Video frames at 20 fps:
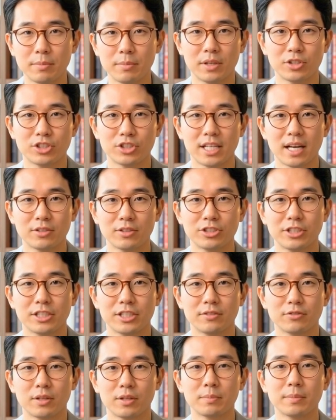
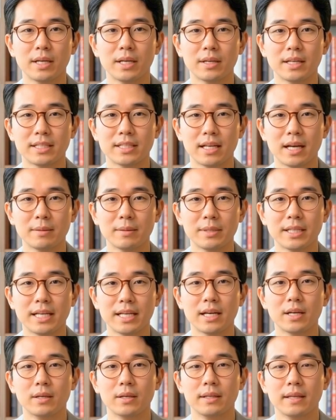Bączkowski of
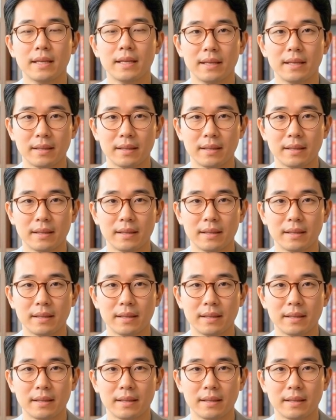Comparec.pl,